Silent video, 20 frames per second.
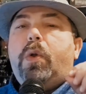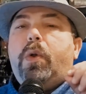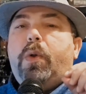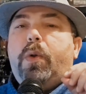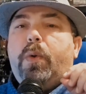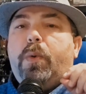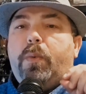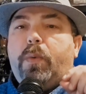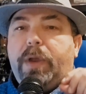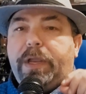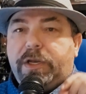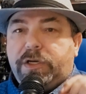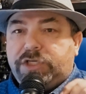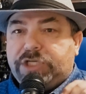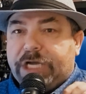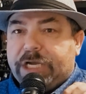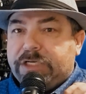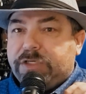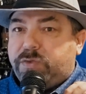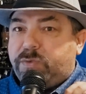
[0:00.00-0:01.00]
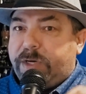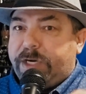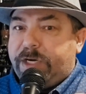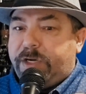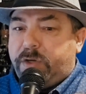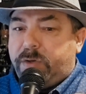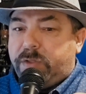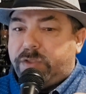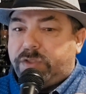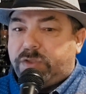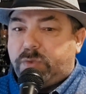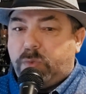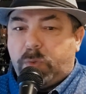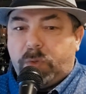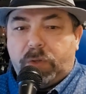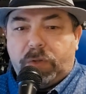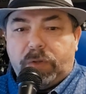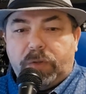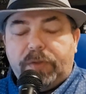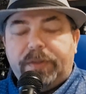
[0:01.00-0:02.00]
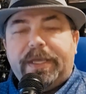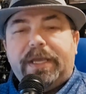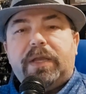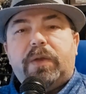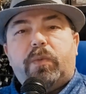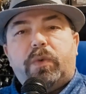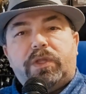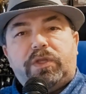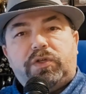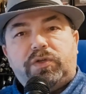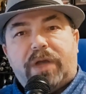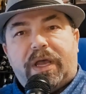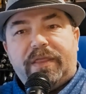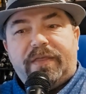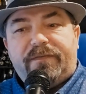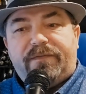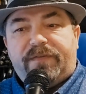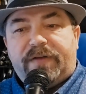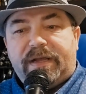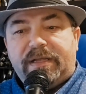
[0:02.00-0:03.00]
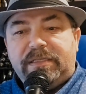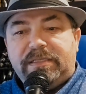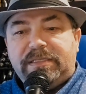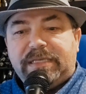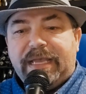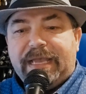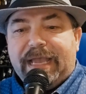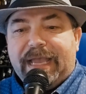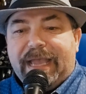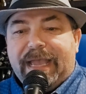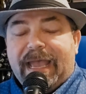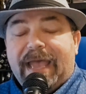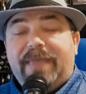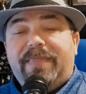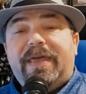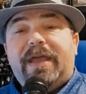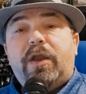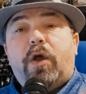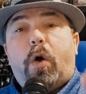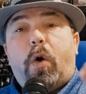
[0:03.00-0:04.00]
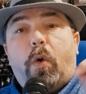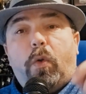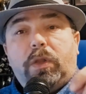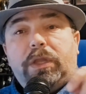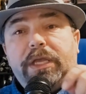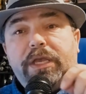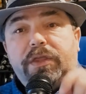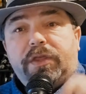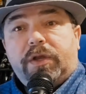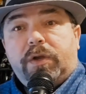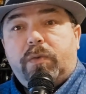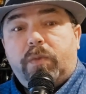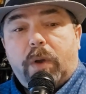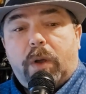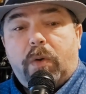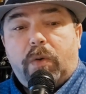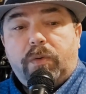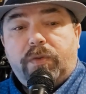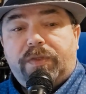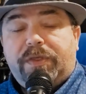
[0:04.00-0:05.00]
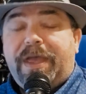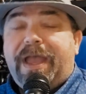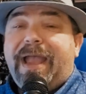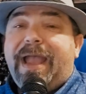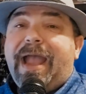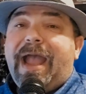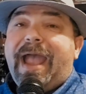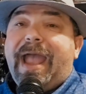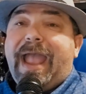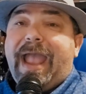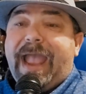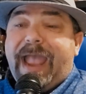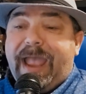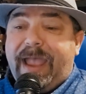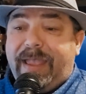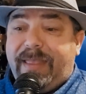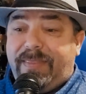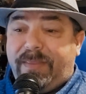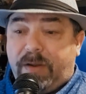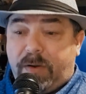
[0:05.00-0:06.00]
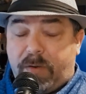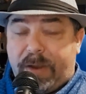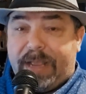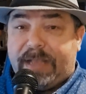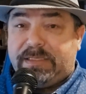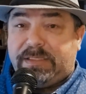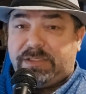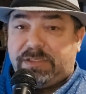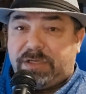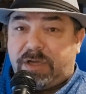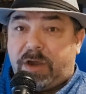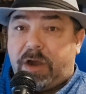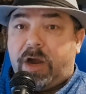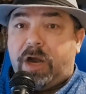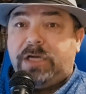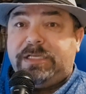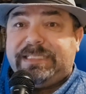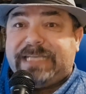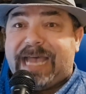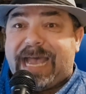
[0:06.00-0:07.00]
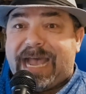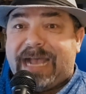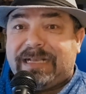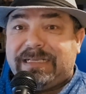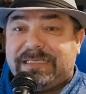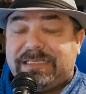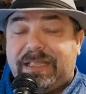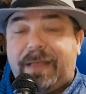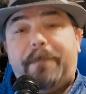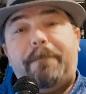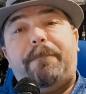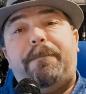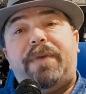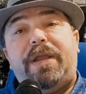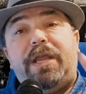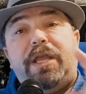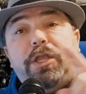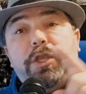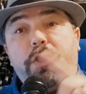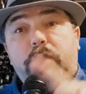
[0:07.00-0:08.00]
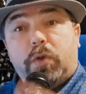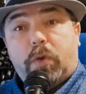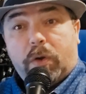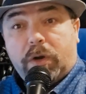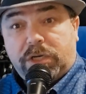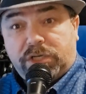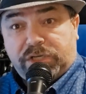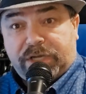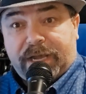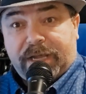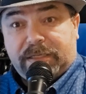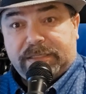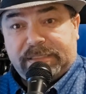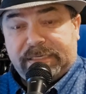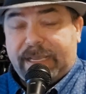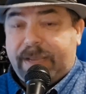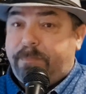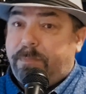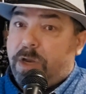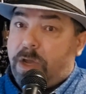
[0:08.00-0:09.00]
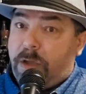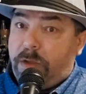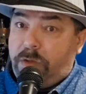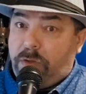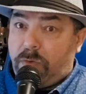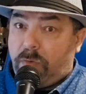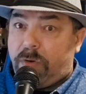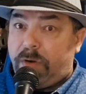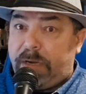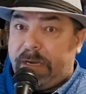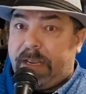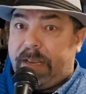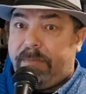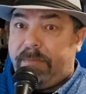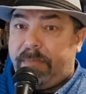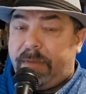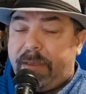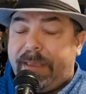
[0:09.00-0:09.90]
When your child is ready to go to school, they can withdraw the funds, and then only the growth and the grants are taxed, but in your child's name, not your name.